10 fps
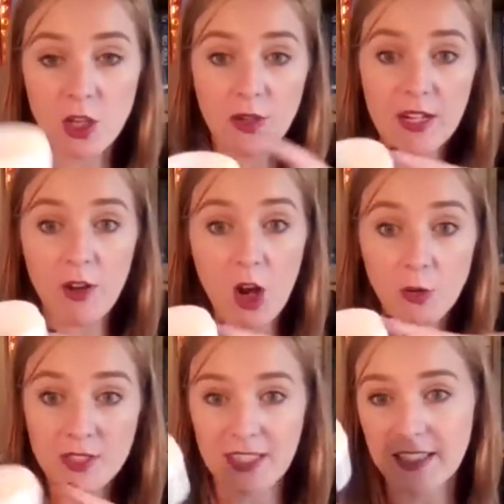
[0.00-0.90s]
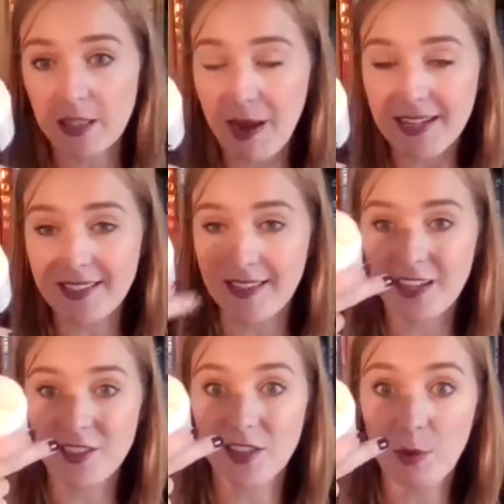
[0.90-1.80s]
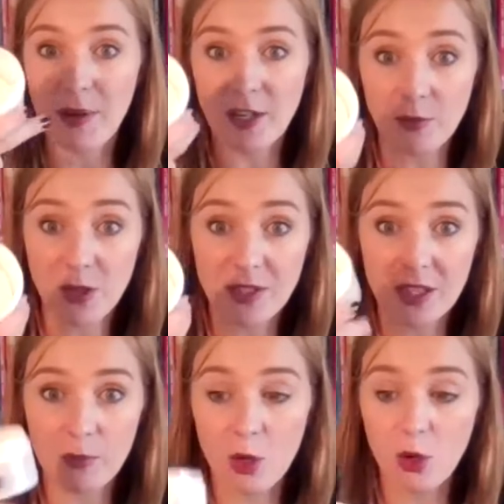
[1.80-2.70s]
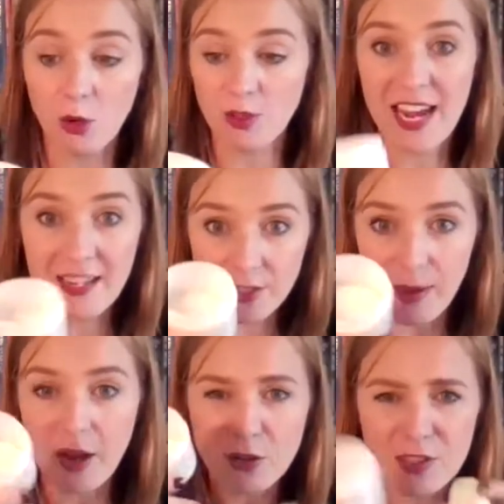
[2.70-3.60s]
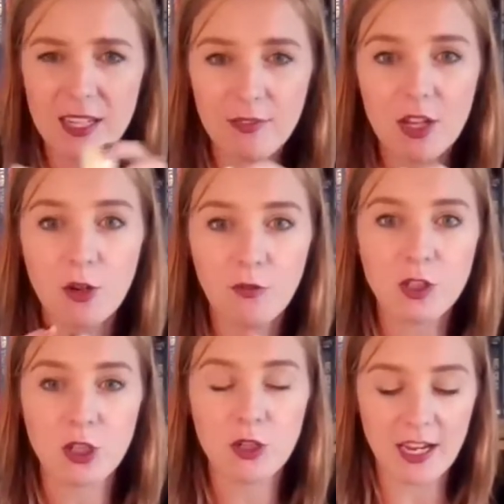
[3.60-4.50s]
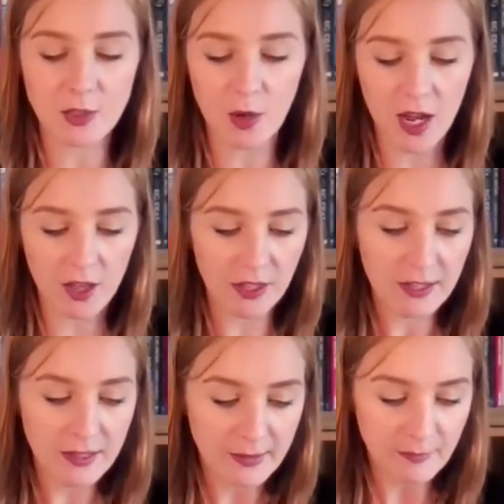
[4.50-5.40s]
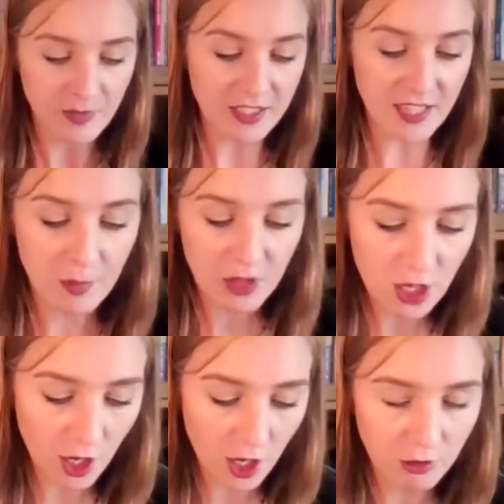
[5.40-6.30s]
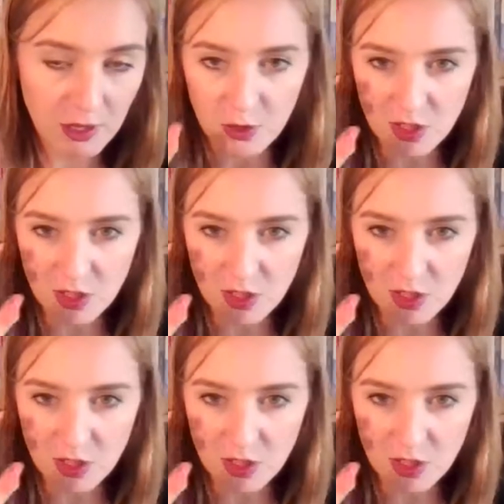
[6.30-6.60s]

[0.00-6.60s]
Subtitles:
Don't leave a whole 60 pads in there because I'll probably end up using them all or take some out. Just leave enough for 2 days worth. Same with the night cream.